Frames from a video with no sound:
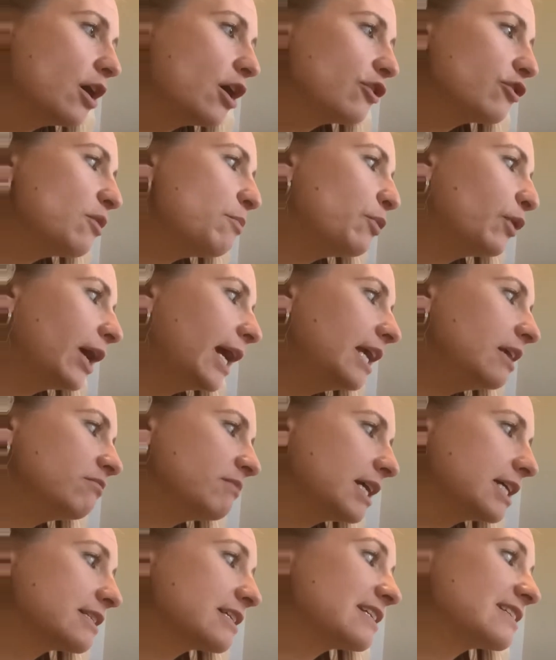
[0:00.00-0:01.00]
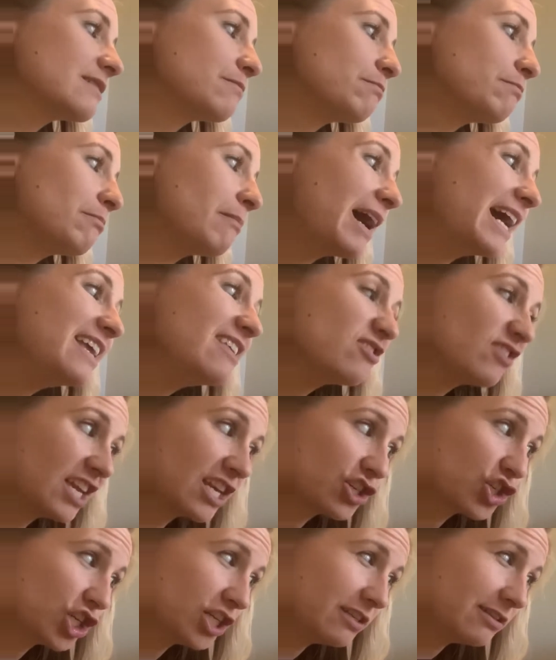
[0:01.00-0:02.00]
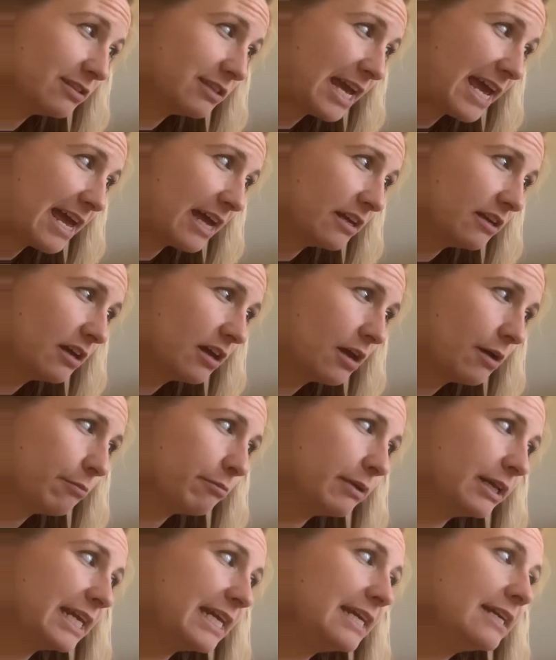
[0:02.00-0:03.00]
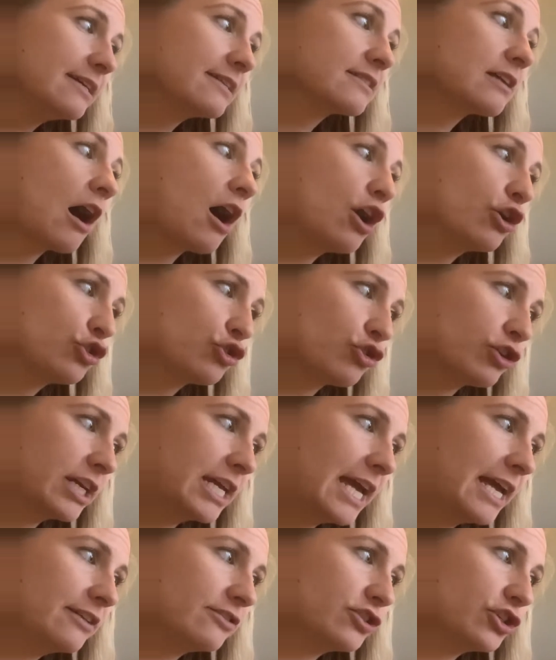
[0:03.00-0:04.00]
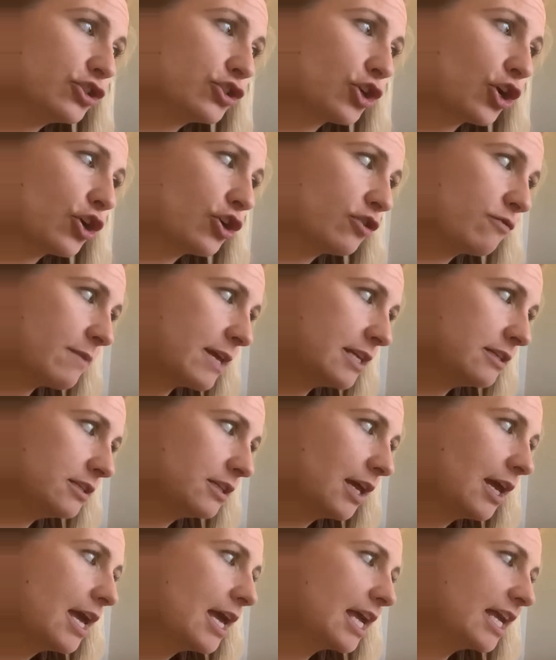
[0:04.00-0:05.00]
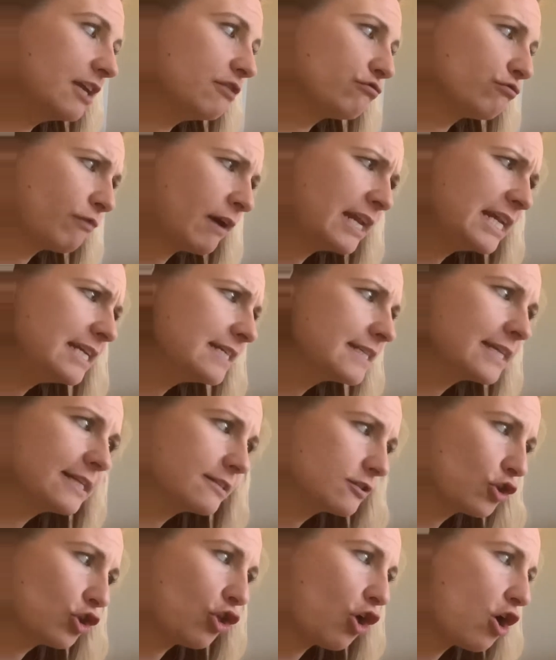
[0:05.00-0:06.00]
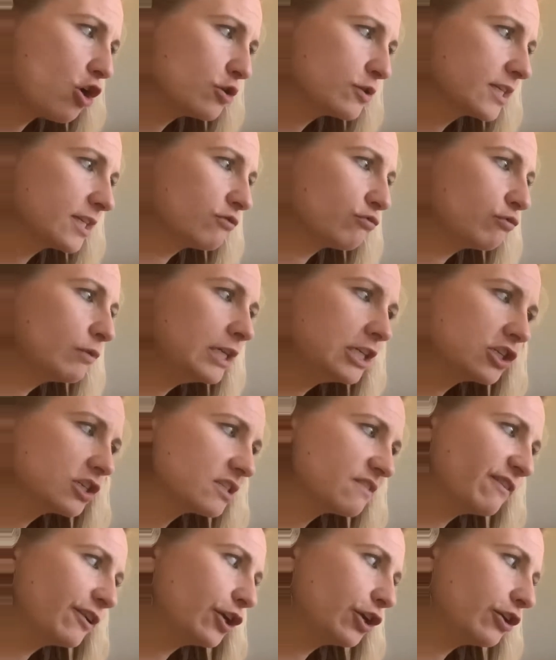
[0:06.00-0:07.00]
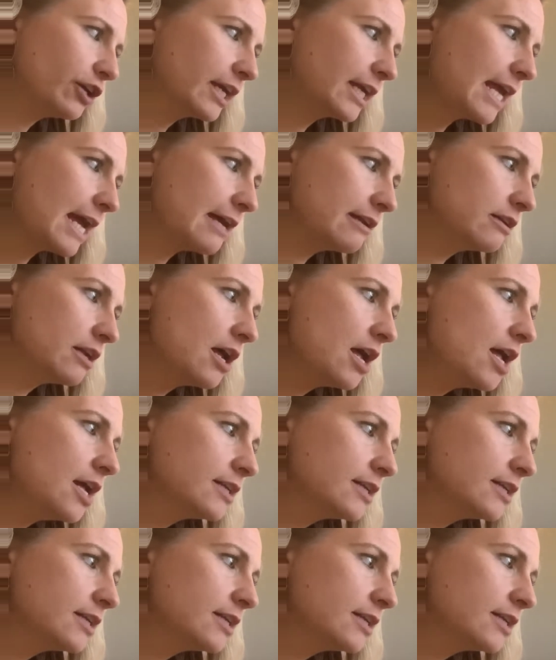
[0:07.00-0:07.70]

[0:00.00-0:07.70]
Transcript: The praying mantis might think she's dead, but he is hungry and determined. He readies his claws and reaches for her again.